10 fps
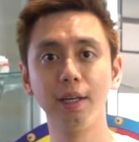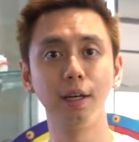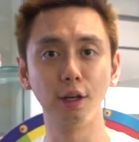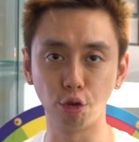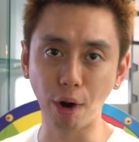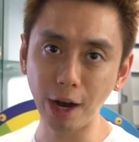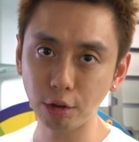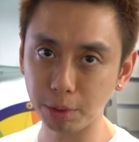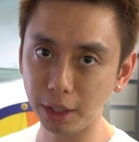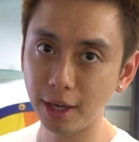
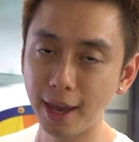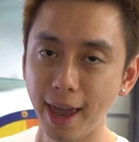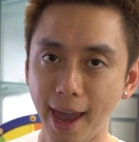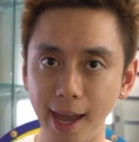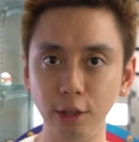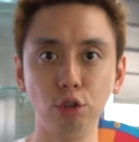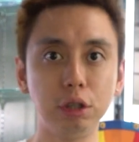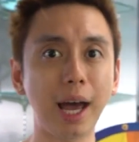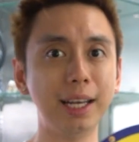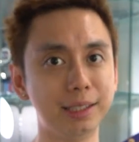around me, and
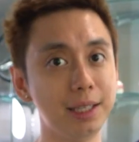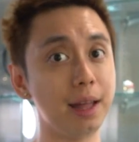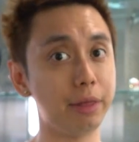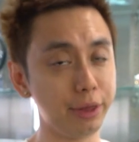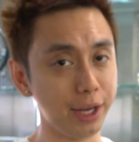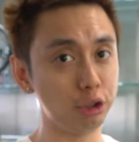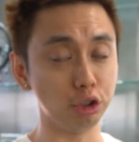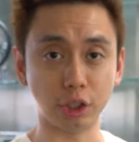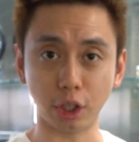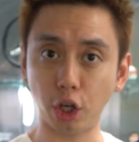utilizing that thing to
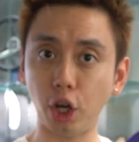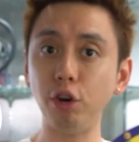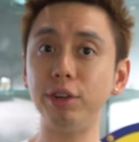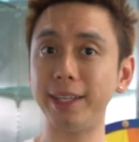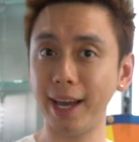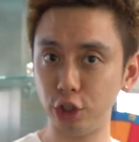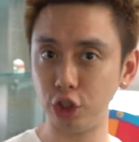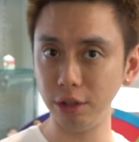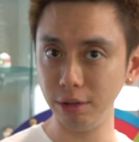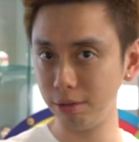secure
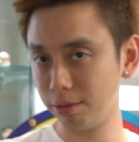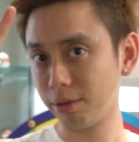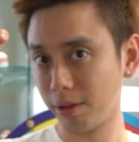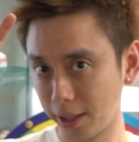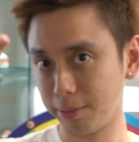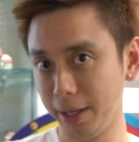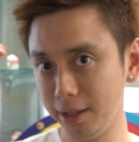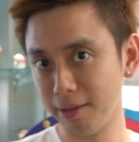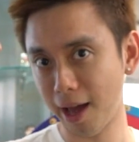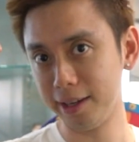attention, clickbait,
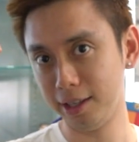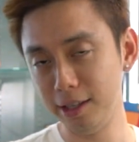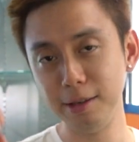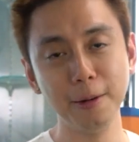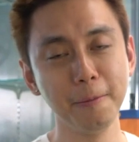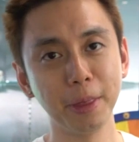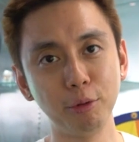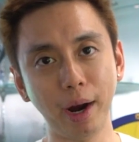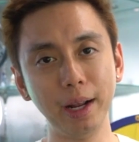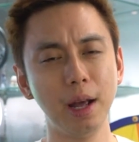i.e.,
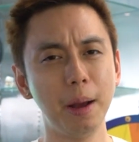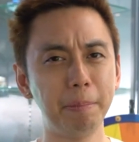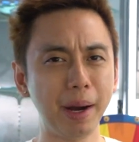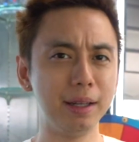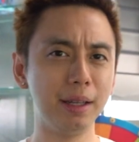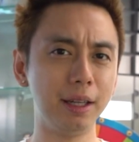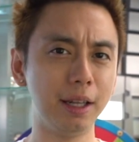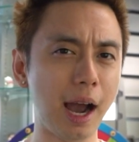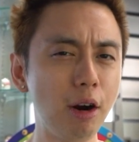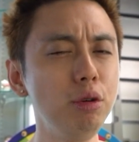right? But
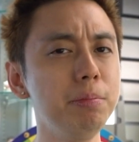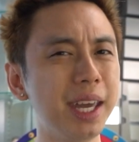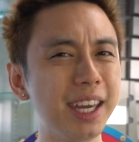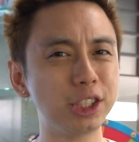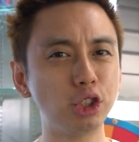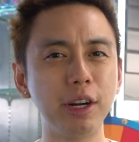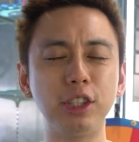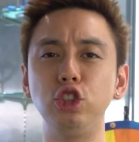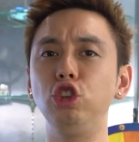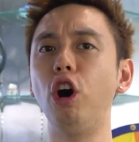how do you make it so that
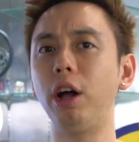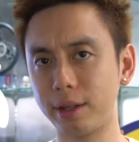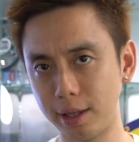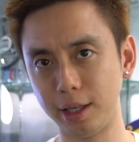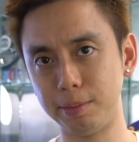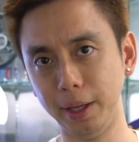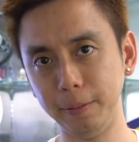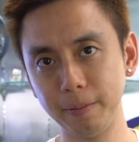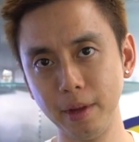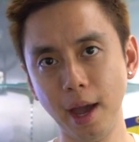it's not clickbait?
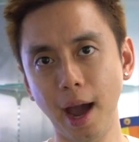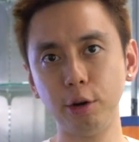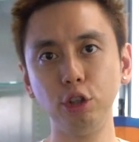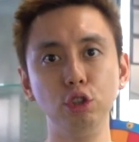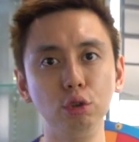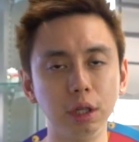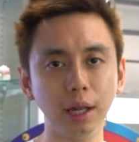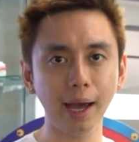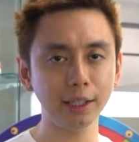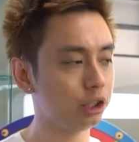How do you
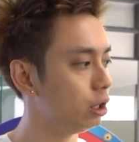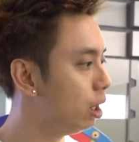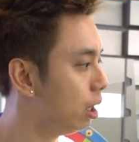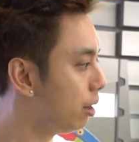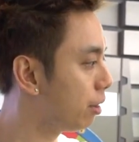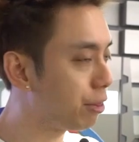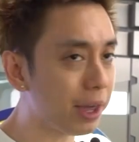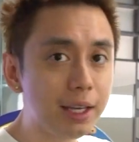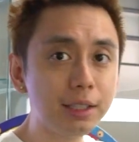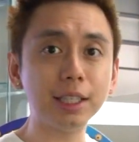utilize
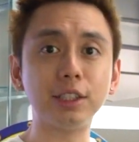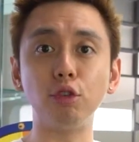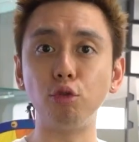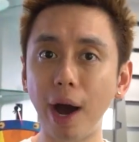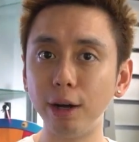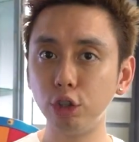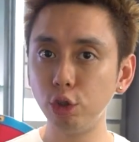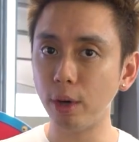things that's around you